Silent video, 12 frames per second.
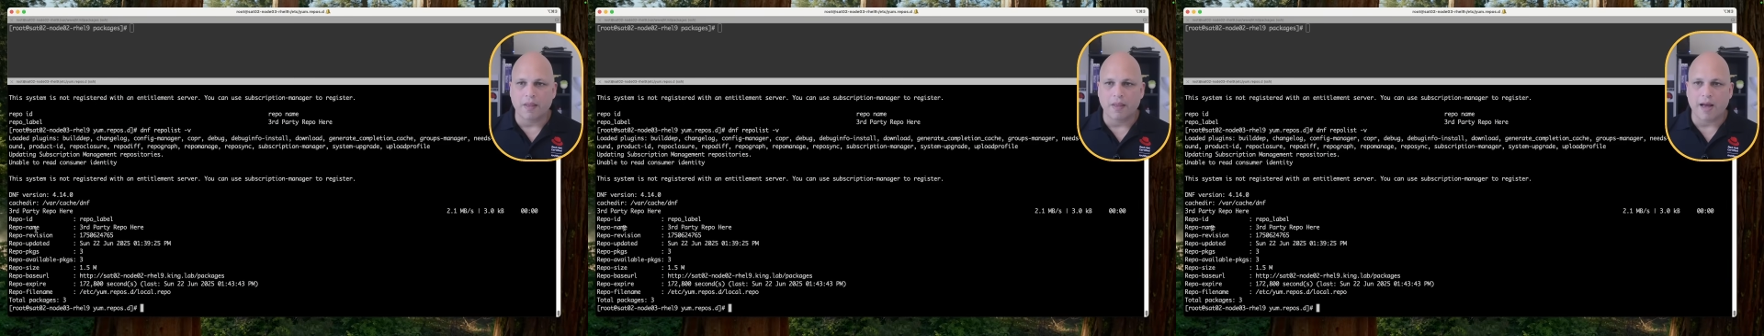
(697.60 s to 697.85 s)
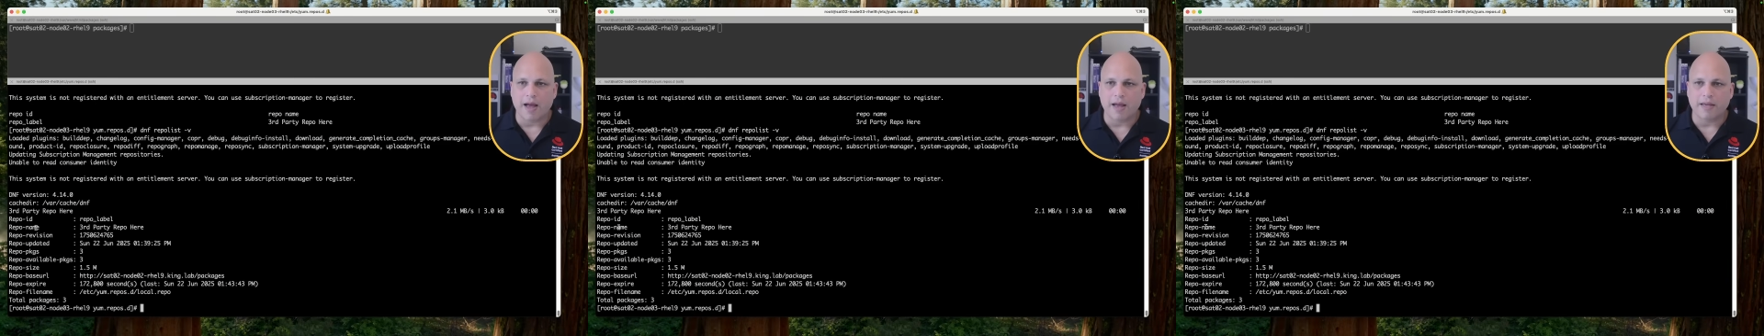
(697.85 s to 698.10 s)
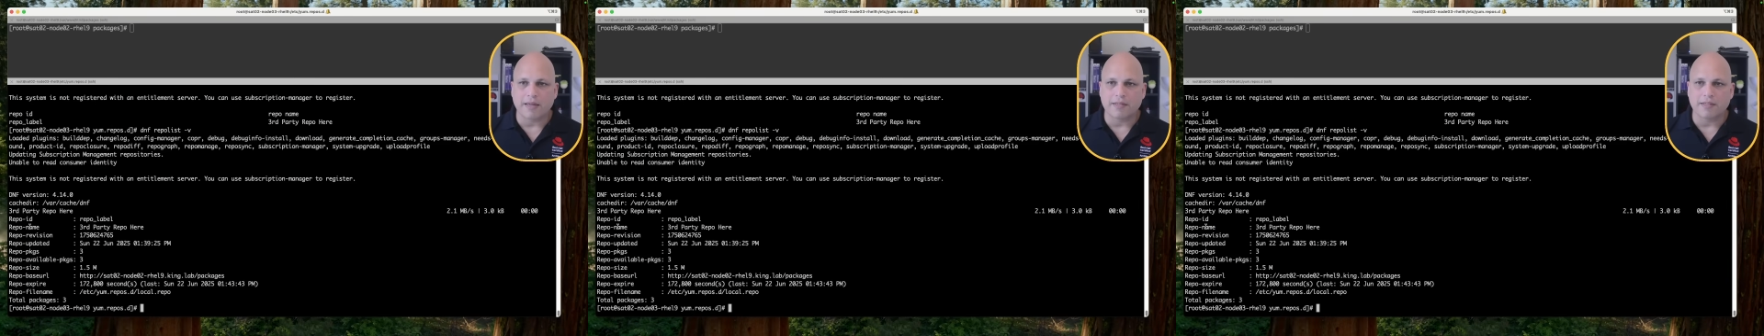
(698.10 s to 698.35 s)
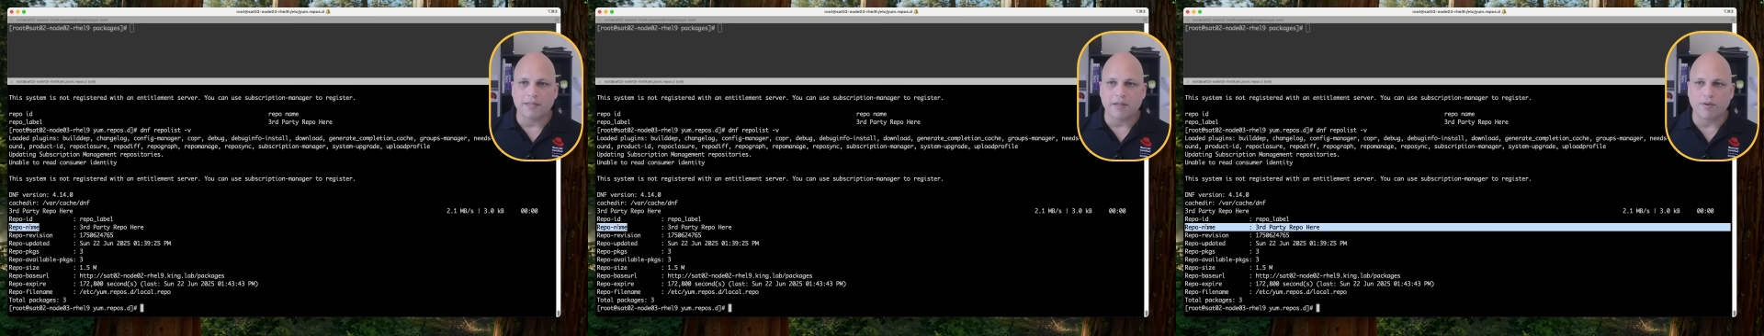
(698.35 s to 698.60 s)
I can
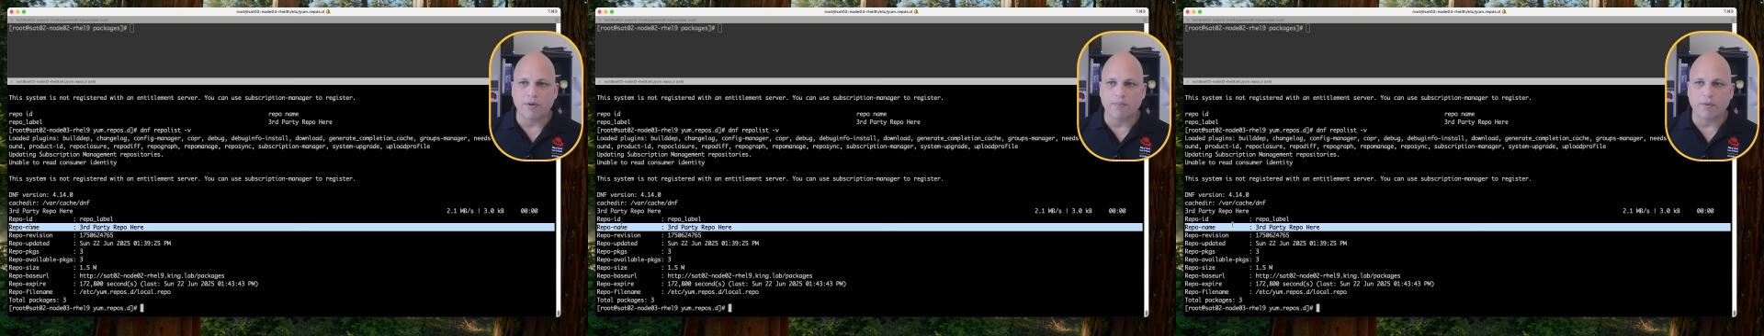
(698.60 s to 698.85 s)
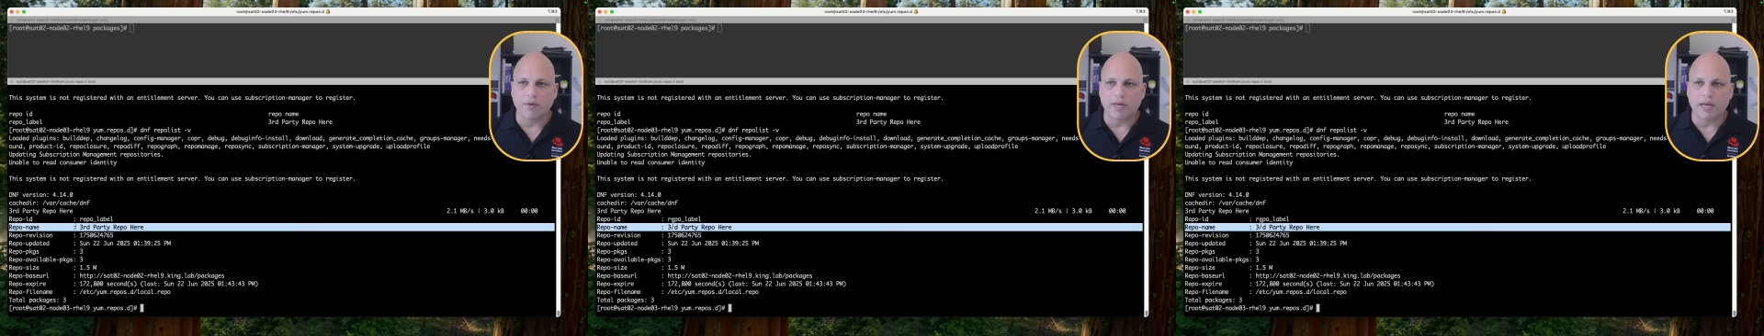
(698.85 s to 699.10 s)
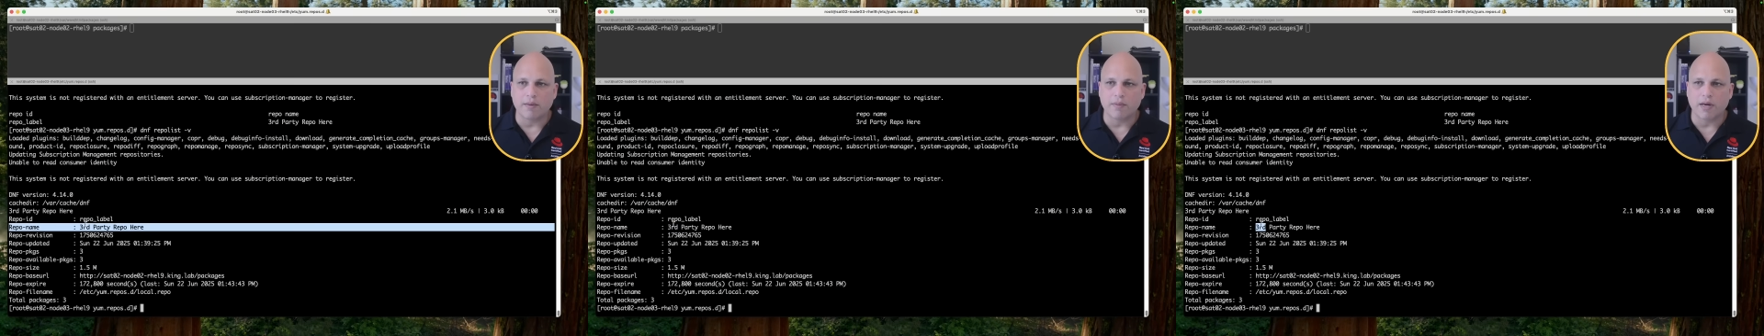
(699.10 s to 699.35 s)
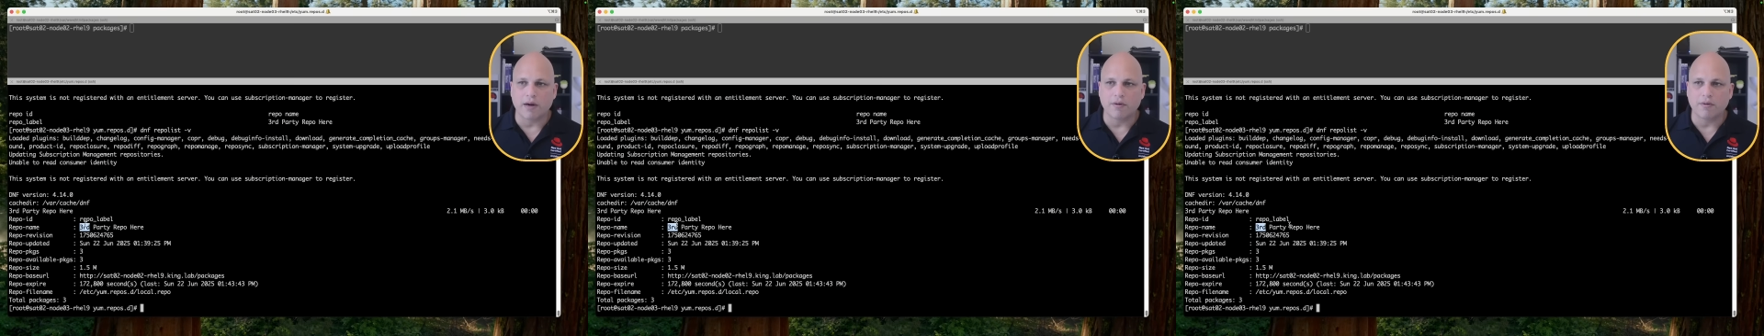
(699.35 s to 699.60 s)
see the repo name
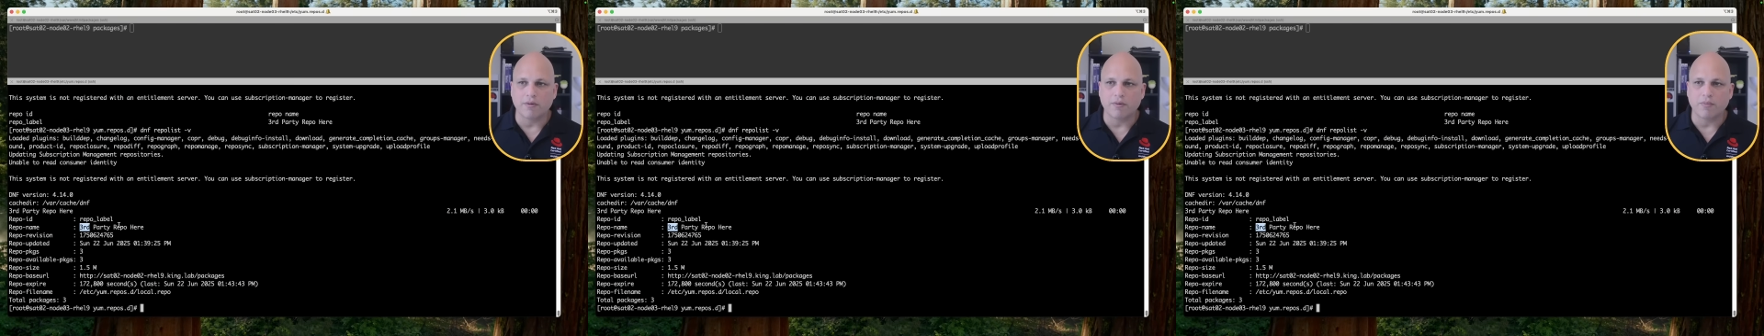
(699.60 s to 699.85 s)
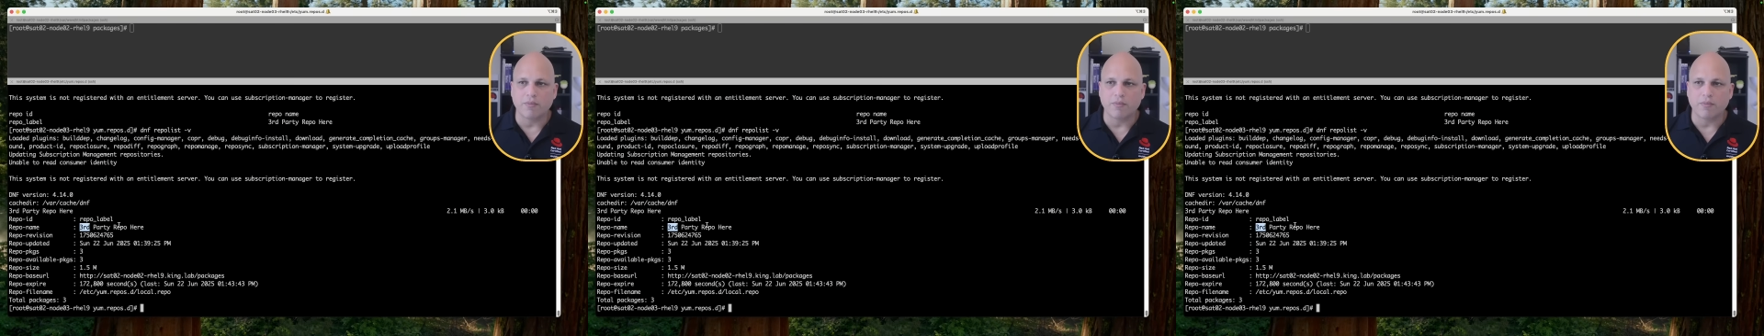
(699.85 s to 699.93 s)
now